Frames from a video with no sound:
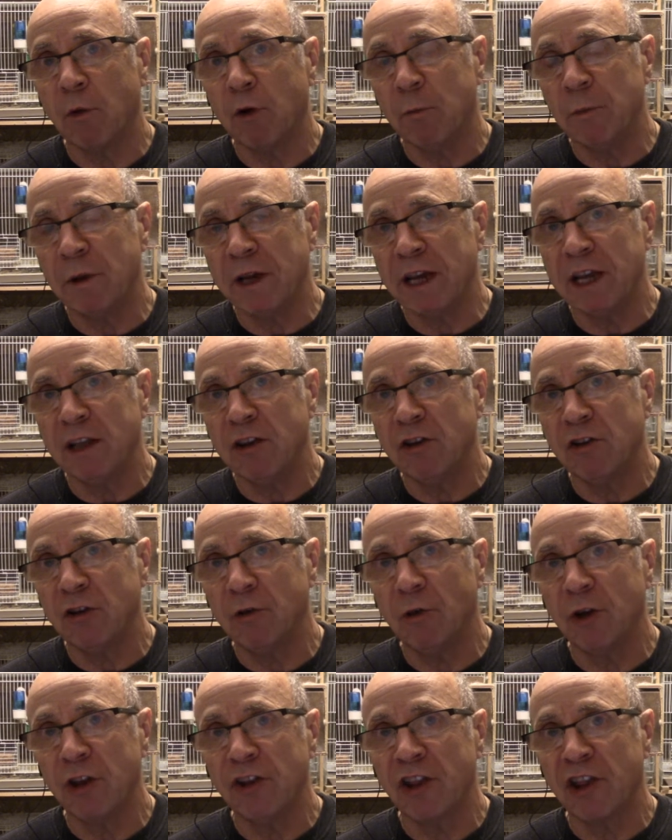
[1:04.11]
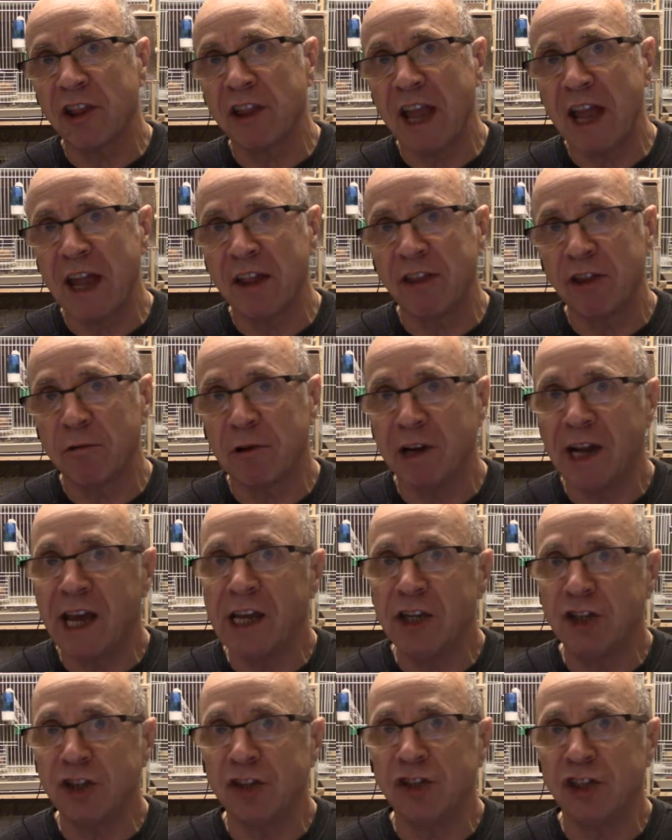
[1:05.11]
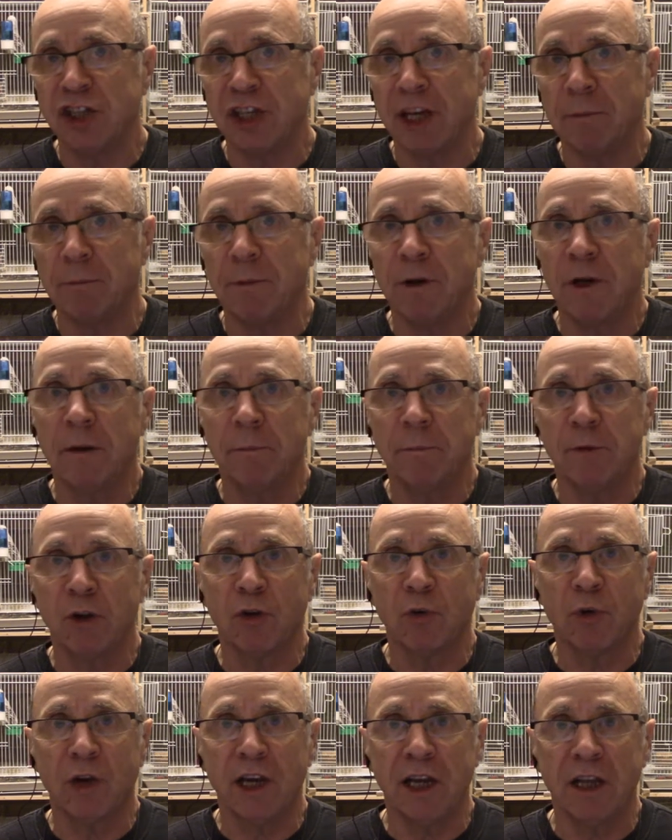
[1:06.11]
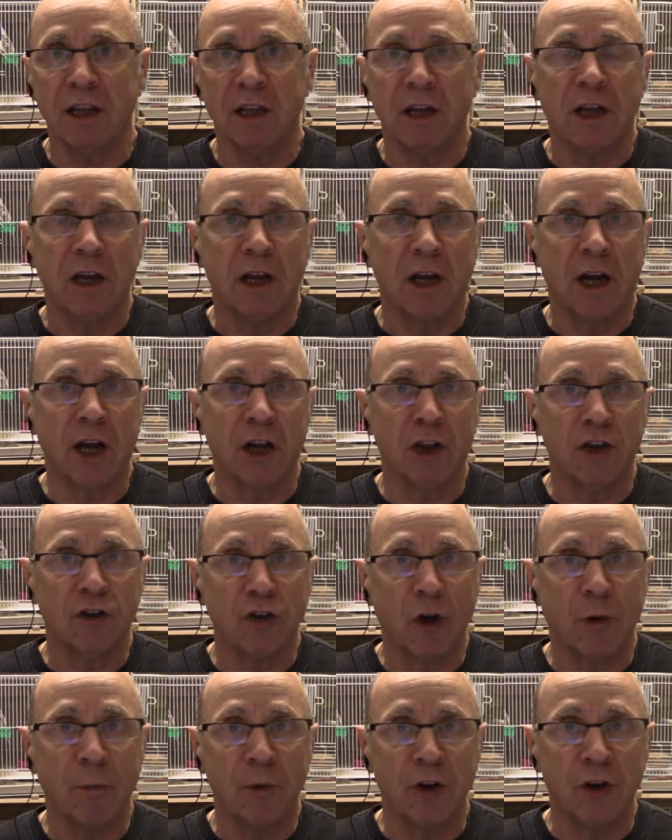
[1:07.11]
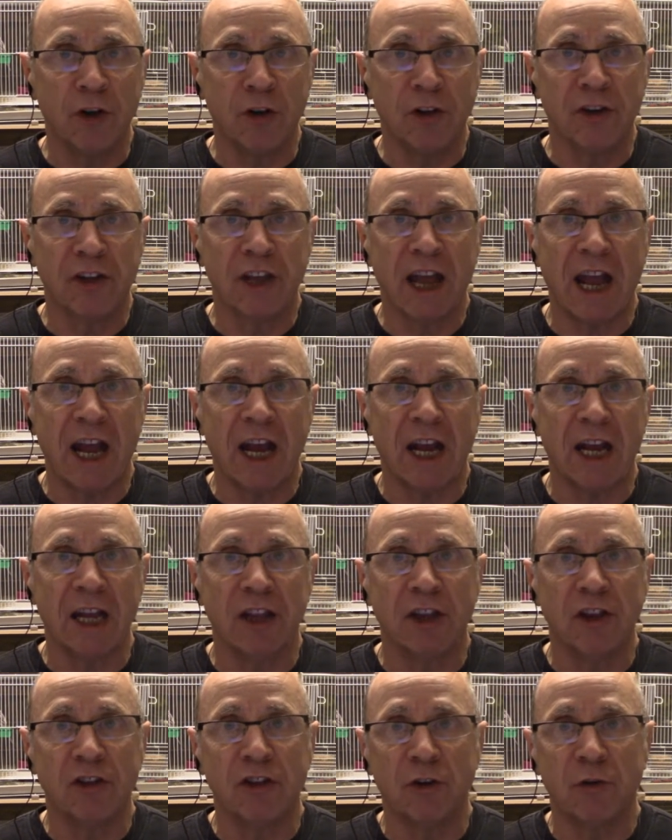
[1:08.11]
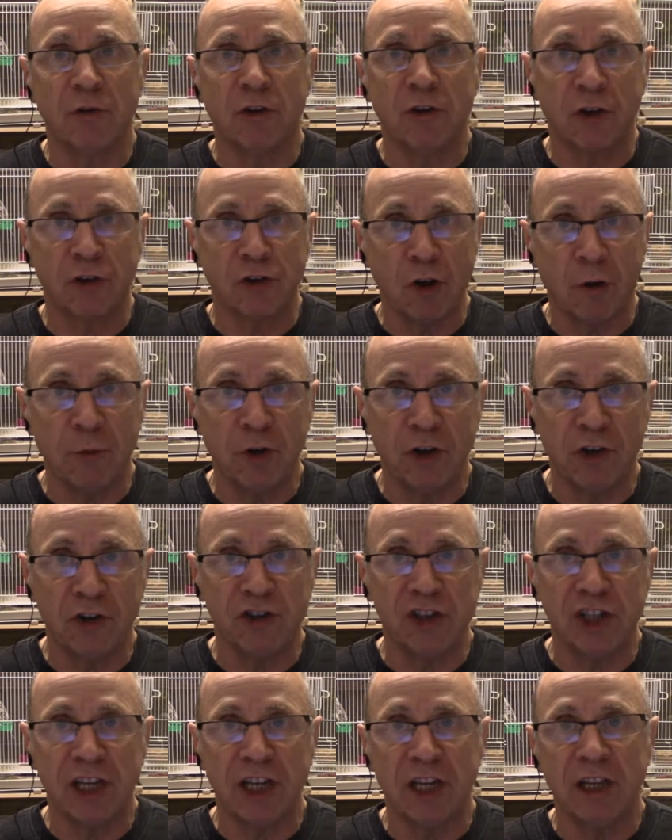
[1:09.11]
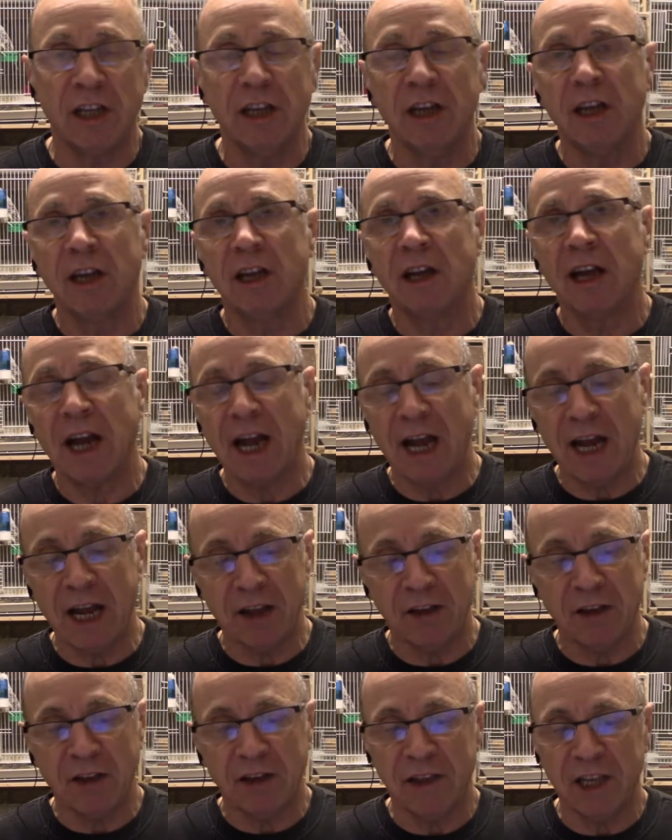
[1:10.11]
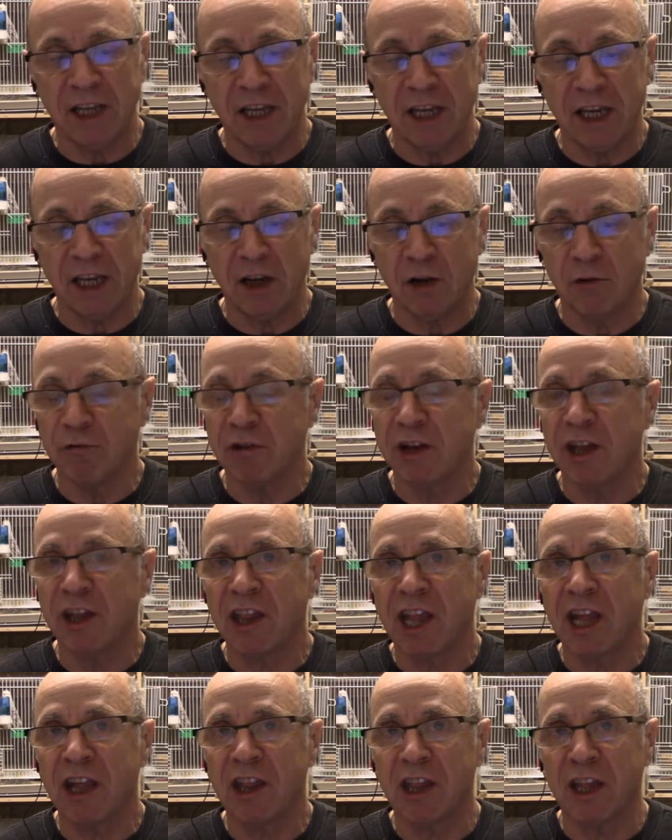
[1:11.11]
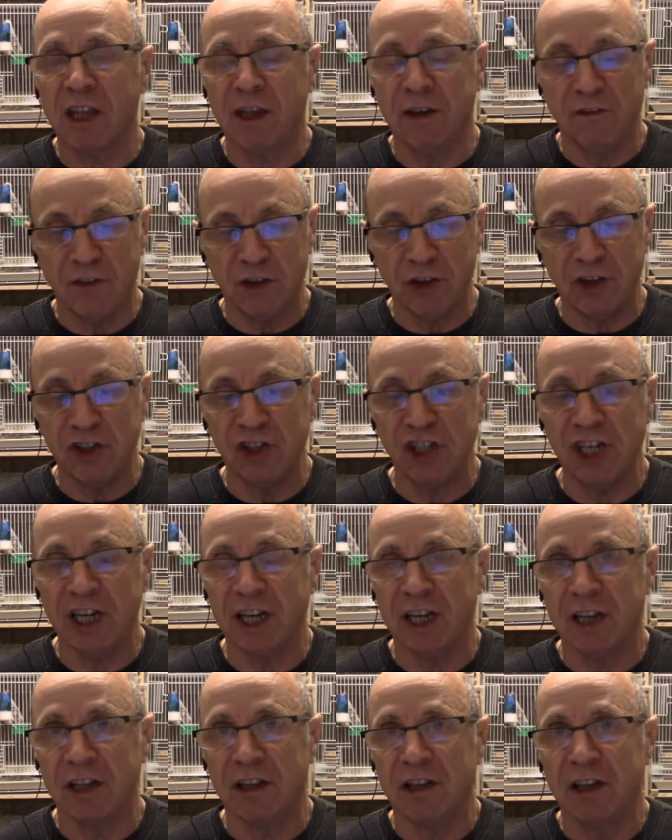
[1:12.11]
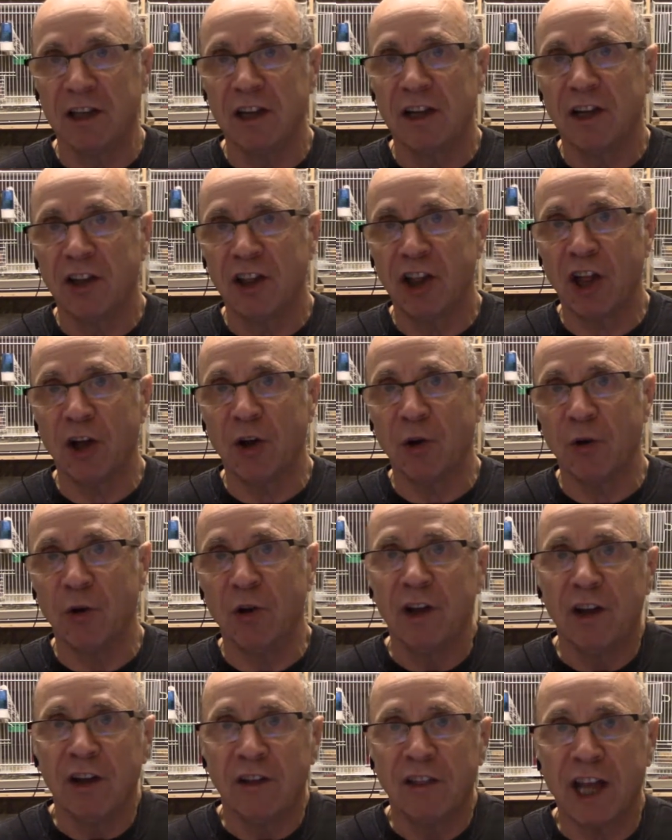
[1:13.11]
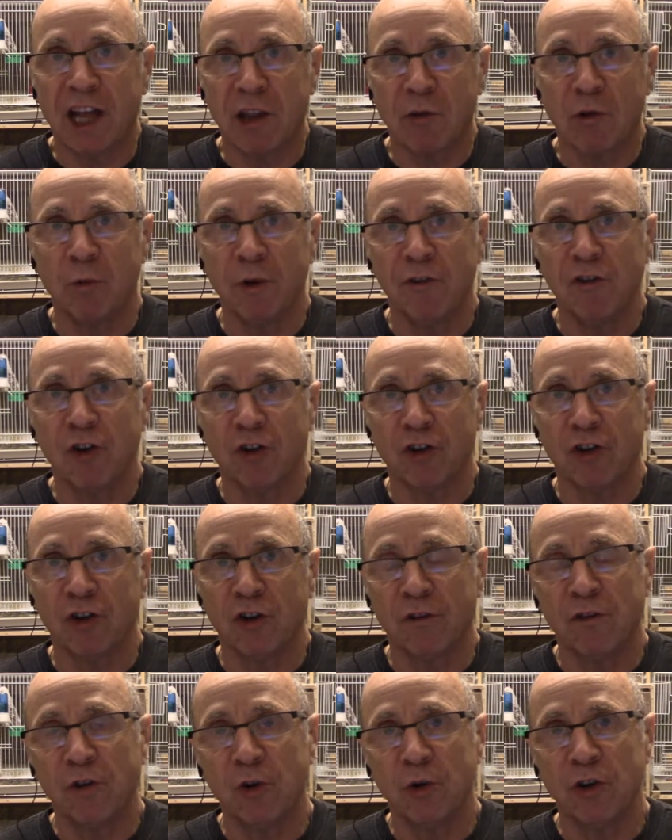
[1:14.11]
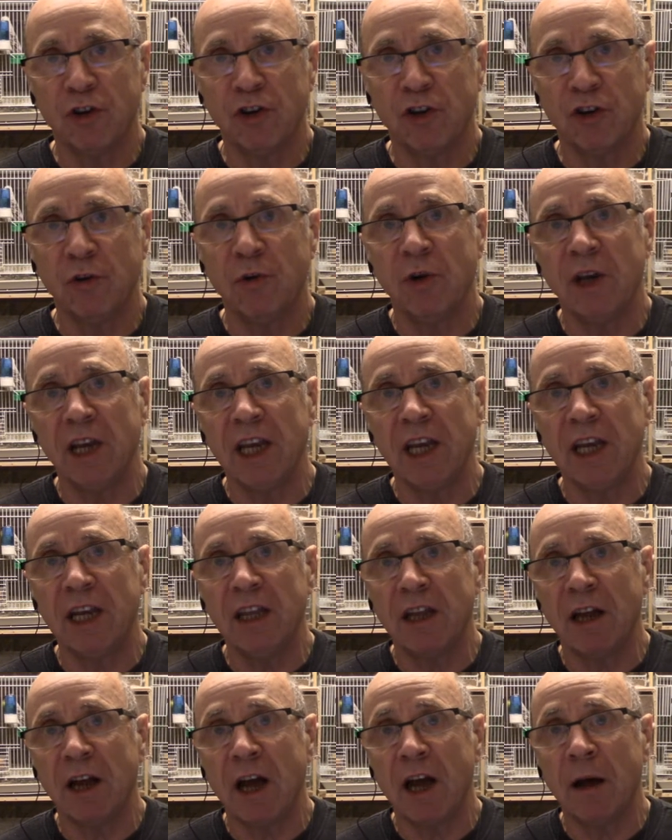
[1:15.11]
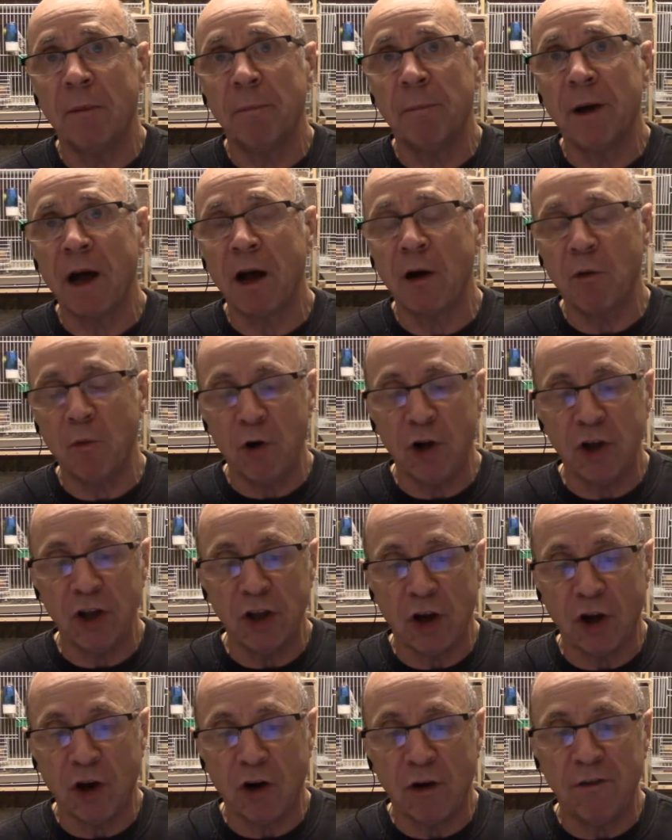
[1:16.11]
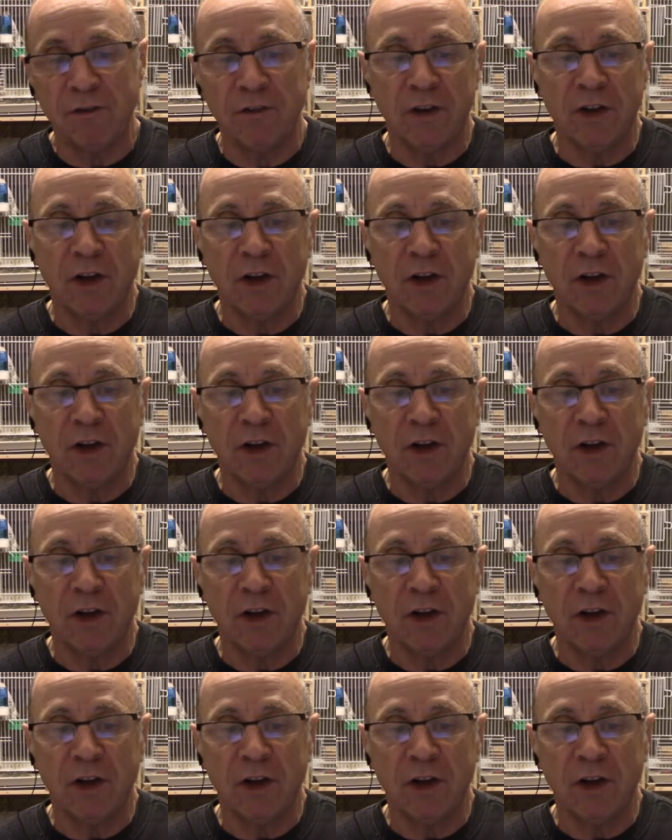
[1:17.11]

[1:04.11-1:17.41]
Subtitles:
we'll begin to understand the relationship between dominant and the dominant gene and the recessive gene. So that's what we've got to look forward to in part 1 of